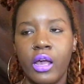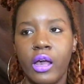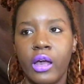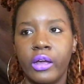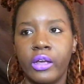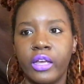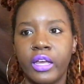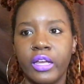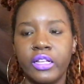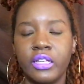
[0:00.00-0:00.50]

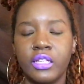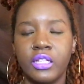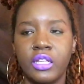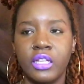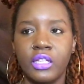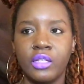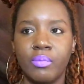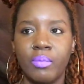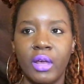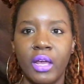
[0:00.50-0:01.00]
against
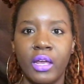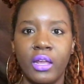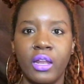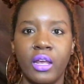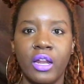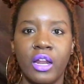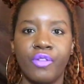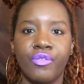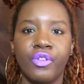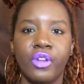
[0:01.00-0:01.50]
these men.
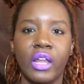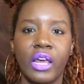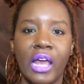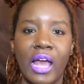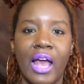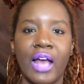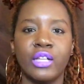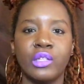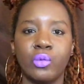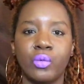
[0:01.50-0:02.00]
And I feel like
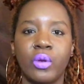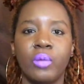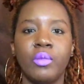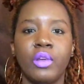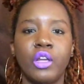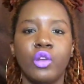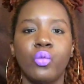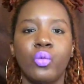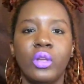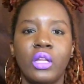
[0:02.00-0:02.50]
as
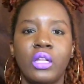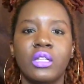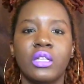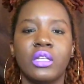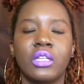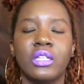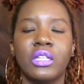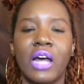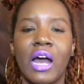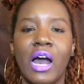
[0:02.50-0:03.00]
women, we need to
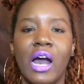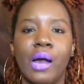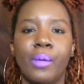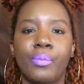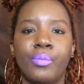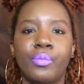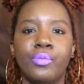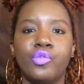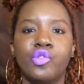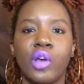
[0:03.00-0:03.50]
stop
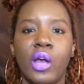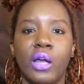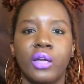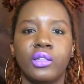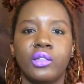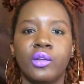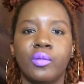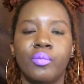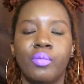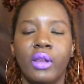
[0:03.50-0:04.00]
trying
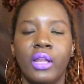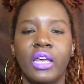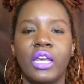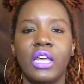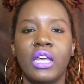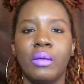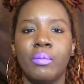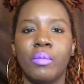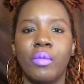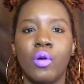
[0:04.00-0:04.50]
to
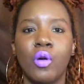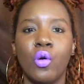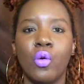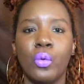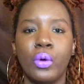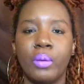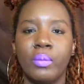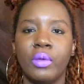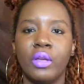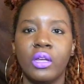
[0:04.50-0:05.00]
blame
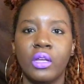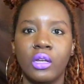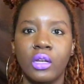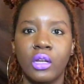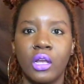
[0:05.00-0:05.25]
women.